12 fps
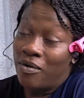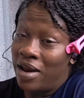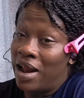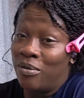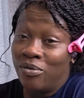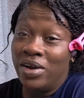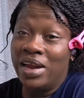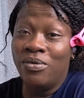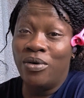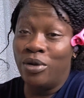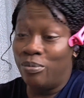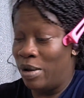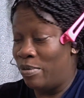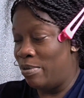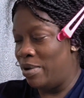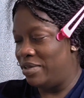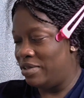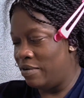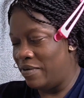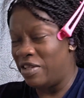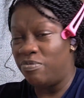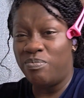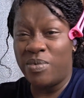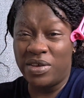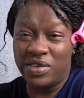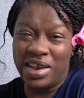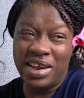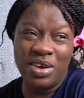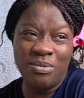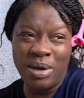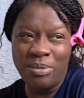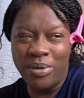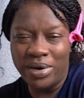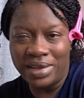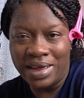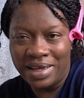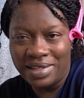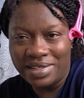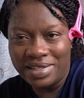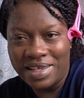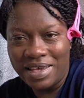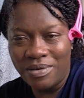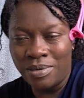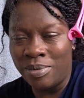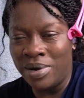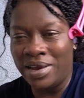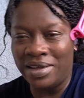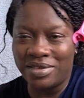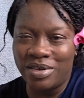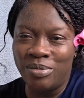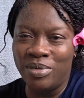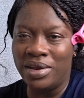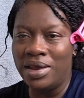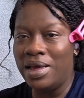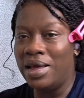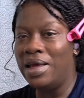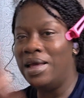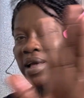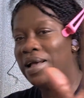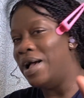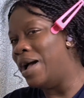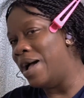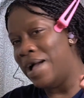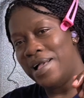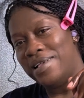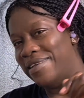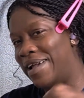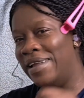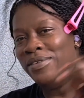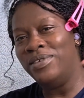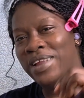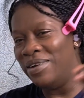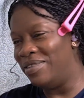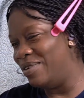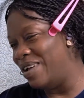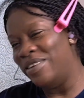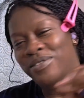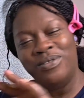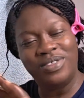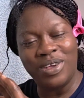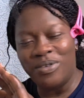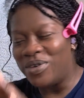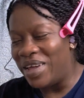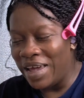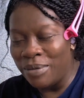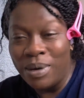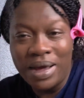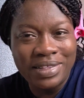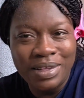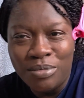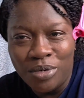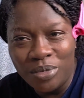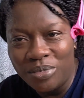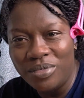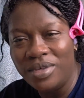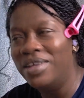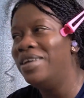When I really want to pamper myself, especially on my birthdays. My birthday is coming. I do that. I do self-care maximum.